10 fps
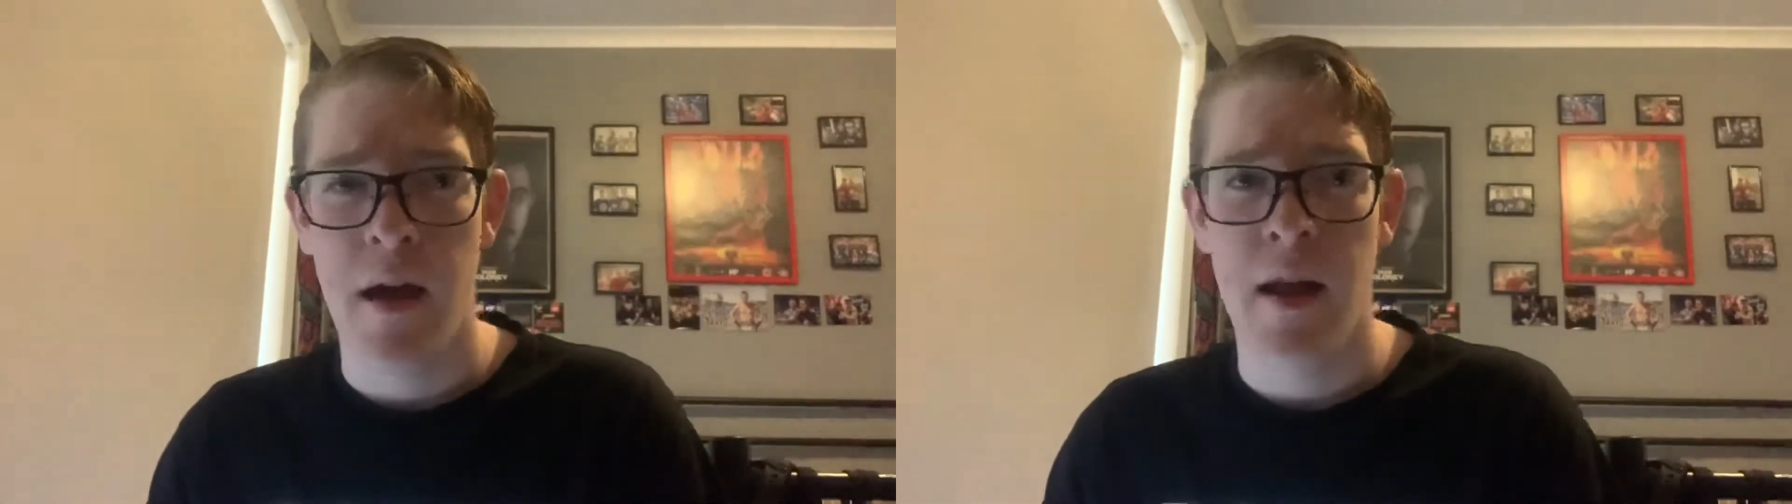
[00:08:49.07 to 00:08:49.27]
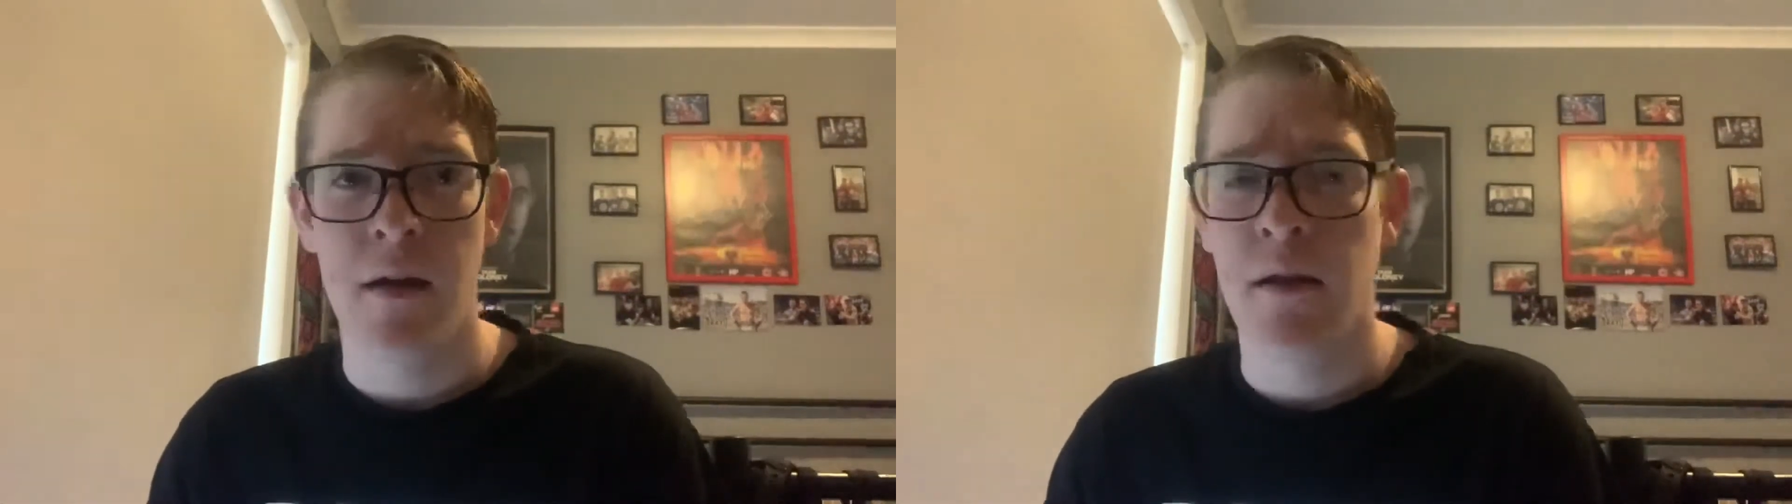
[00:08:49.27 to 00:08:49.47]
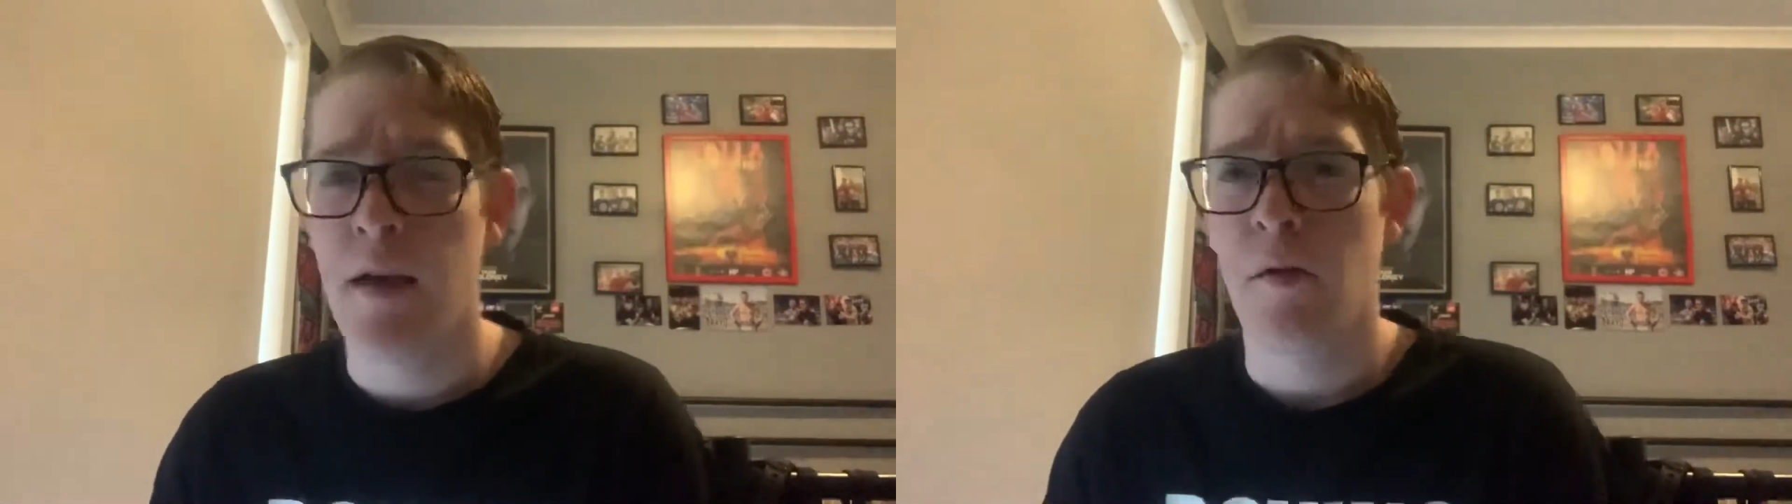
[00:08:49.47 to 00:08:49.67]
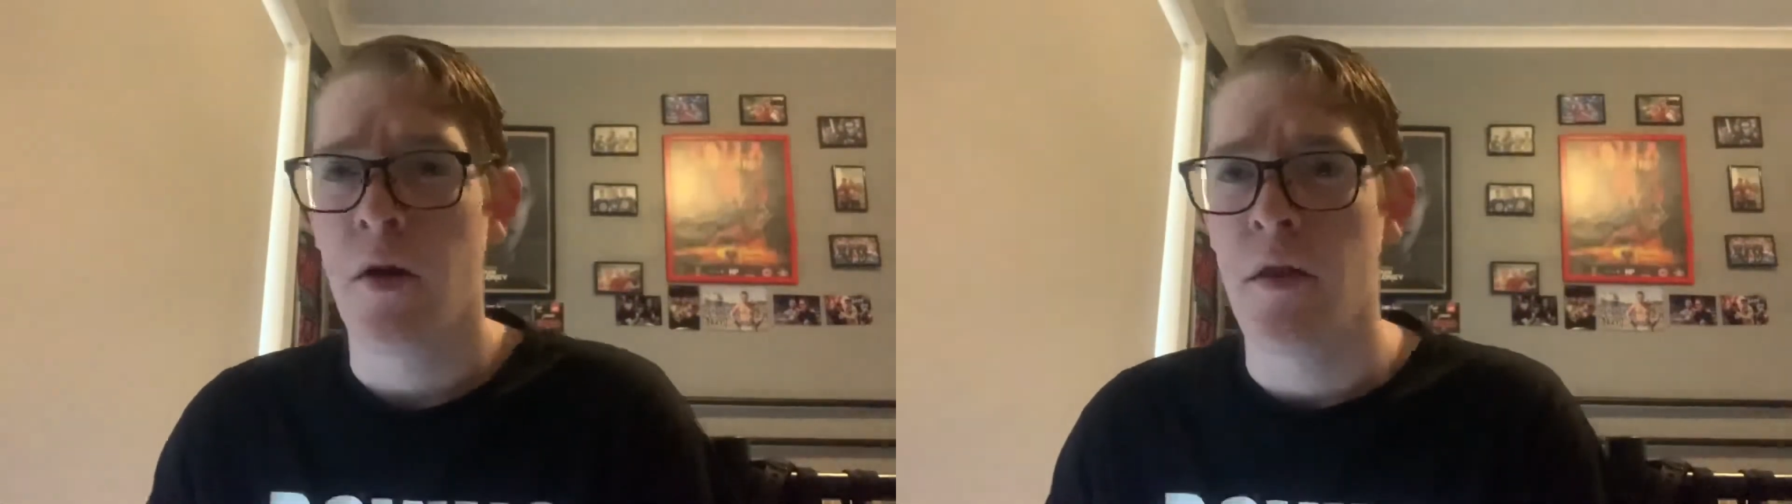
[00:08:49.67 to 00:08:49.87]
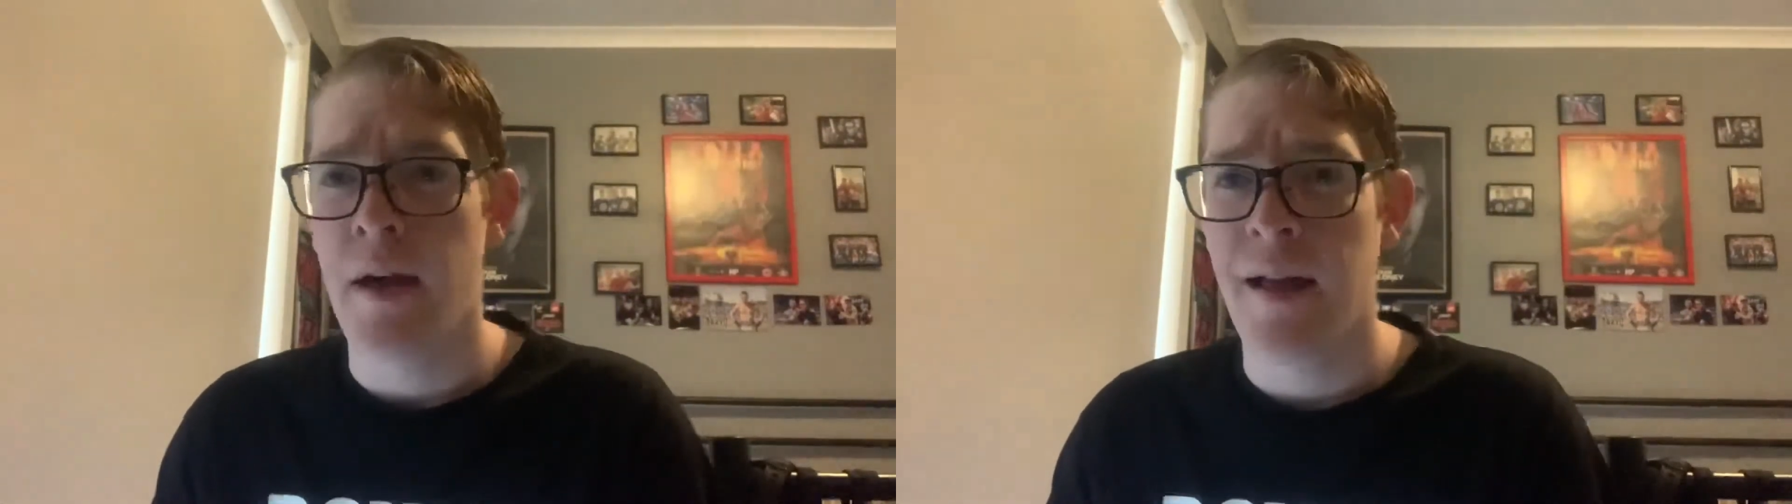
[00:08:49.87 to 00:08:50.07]
and he'll
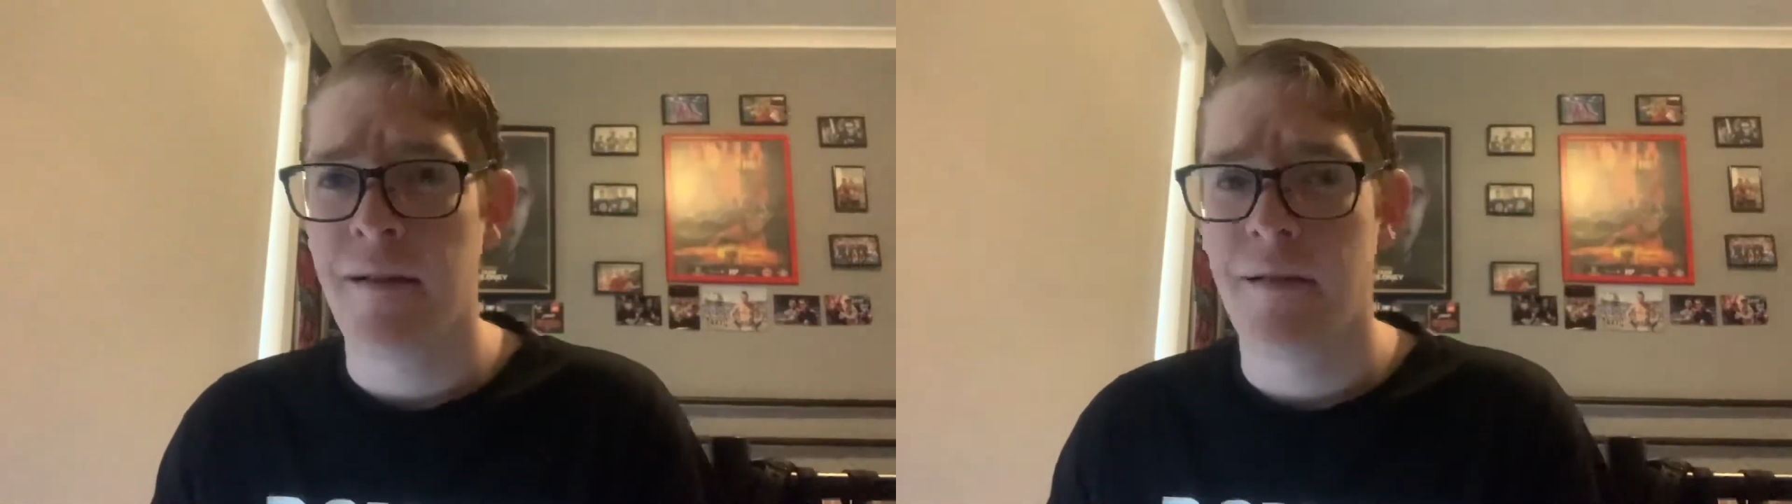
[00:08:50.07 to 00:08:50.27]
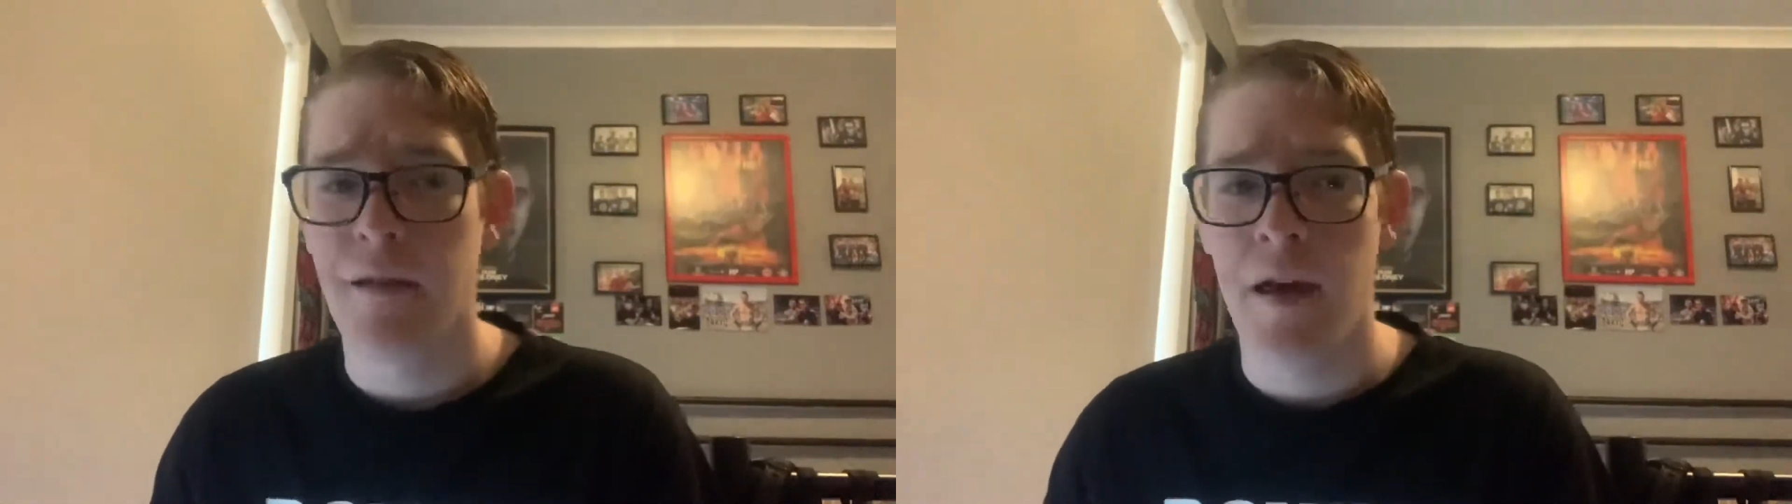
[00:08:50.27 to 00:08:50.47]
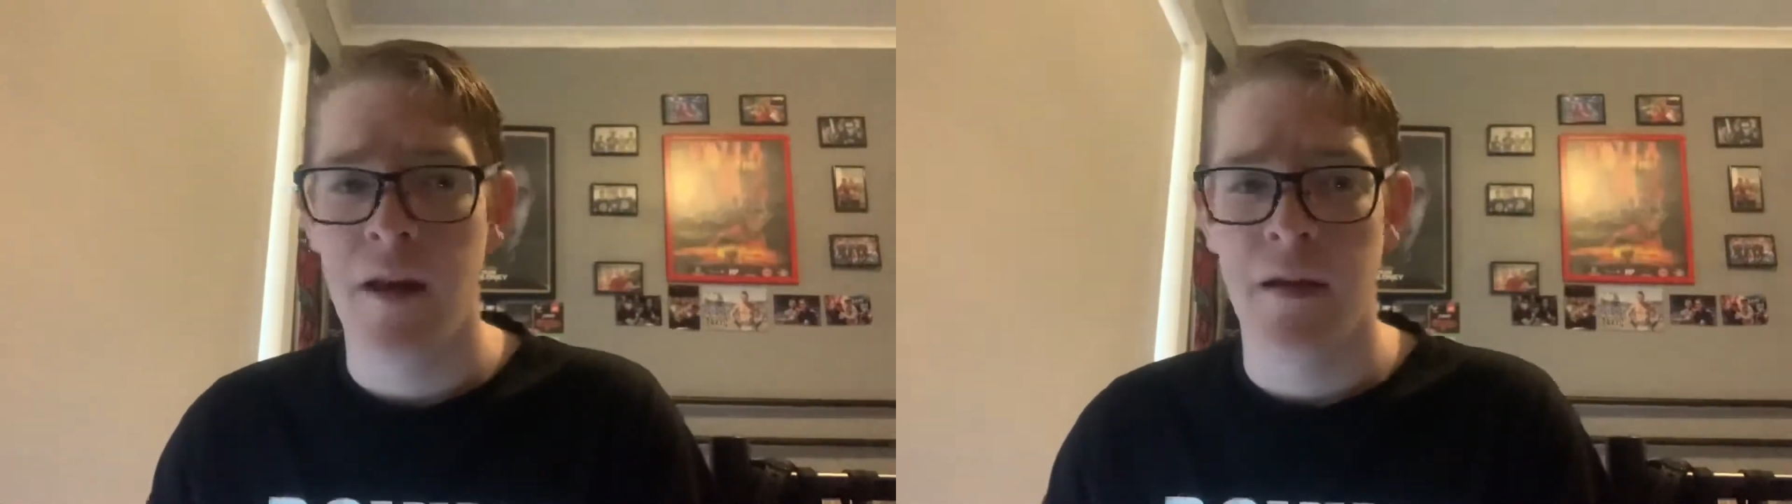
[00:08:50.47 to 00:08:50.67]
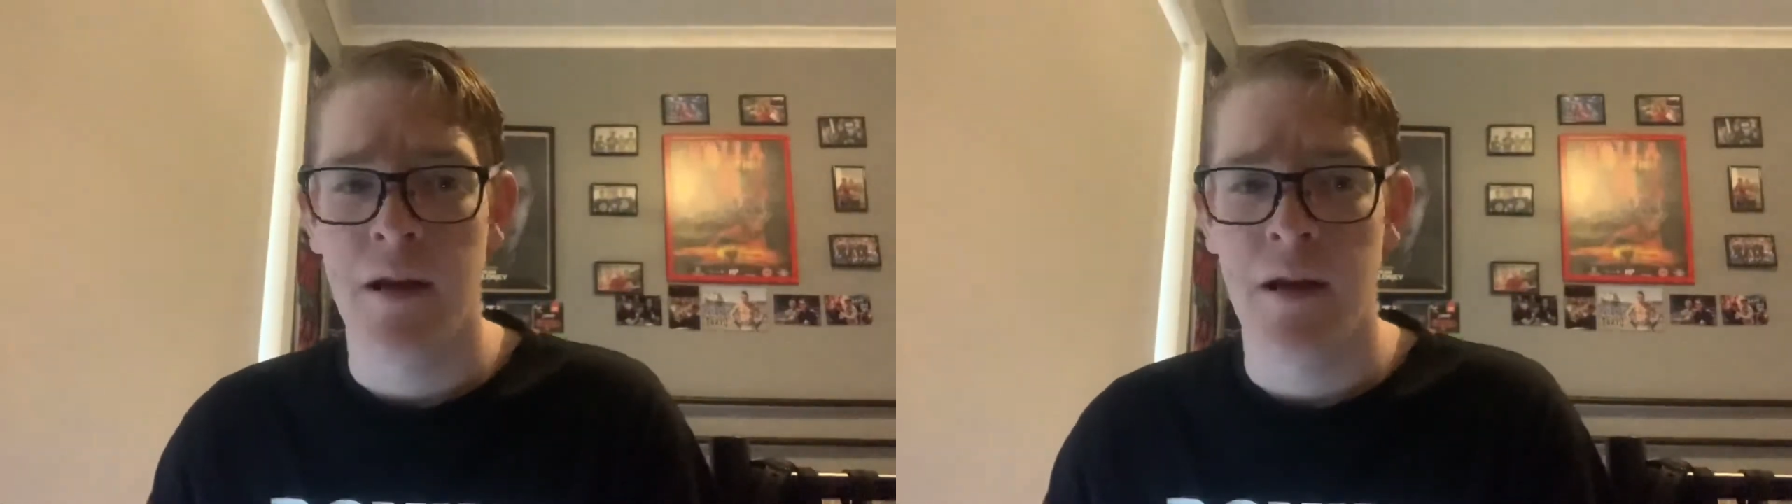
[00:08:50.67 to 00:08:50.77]
learn that. And,